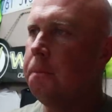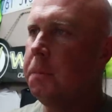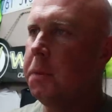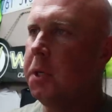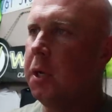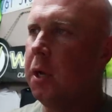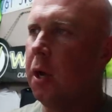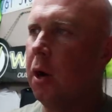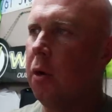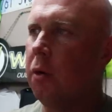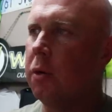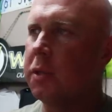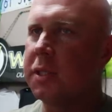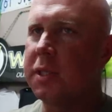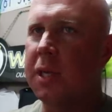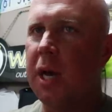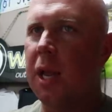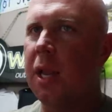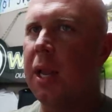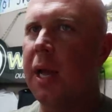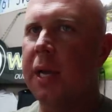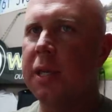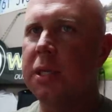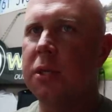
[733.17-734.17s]
you know, it's
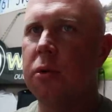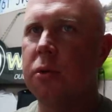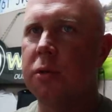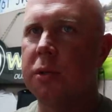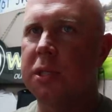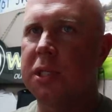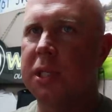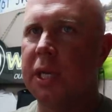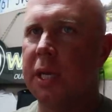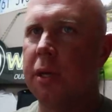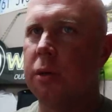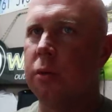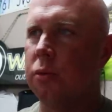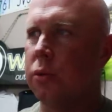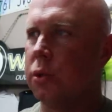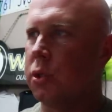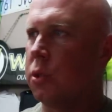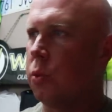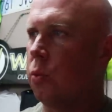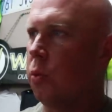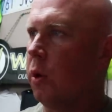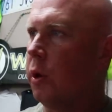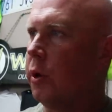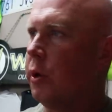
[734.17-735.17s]
not like doing
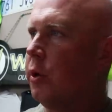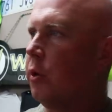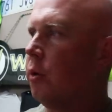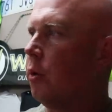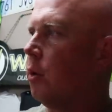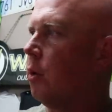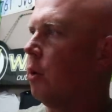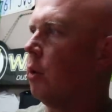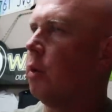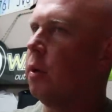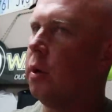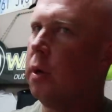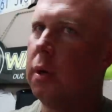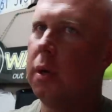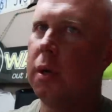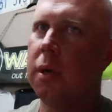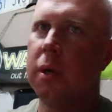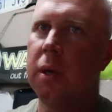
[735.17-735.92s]
singles to where you're,